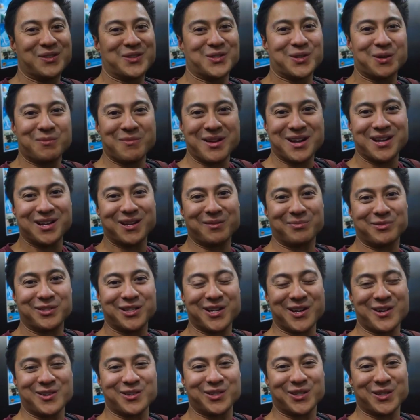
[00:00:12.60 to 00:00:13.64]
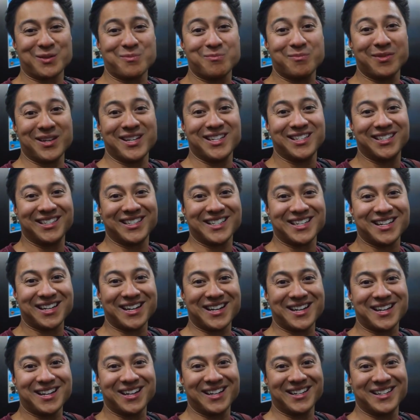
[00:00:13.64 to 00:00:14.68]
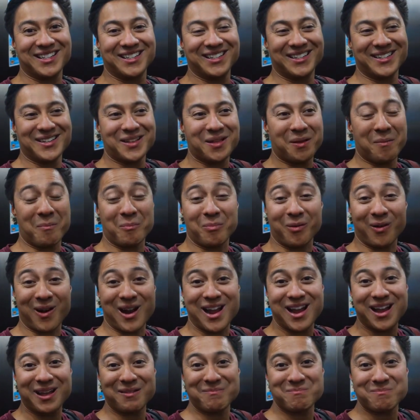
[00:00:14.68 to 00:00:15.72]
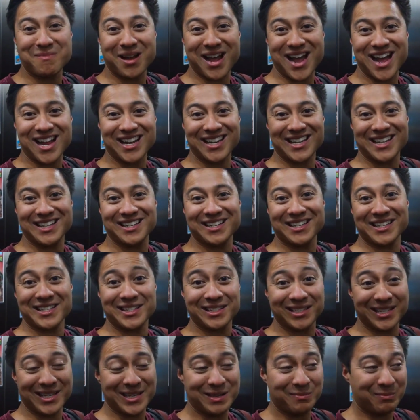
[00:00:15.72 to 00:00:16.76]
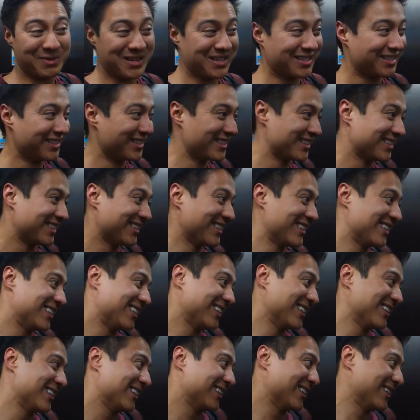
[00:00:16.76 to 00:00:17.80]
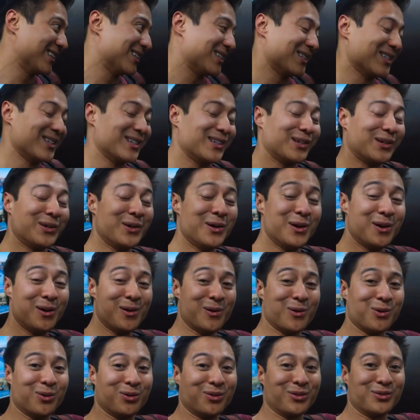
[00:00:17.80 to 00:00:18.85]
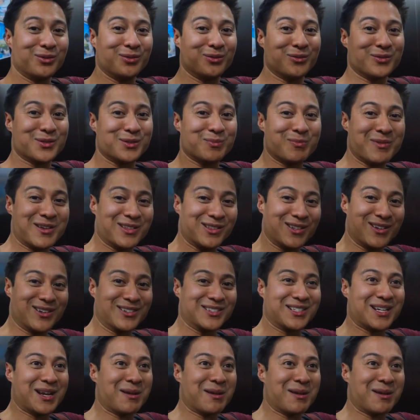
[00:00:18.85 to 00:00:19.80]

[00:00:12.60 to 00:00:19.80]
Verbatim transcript: So I'm headed upstairs to meet uh, Brian, Matt, and Nassim. Whew, it's been a long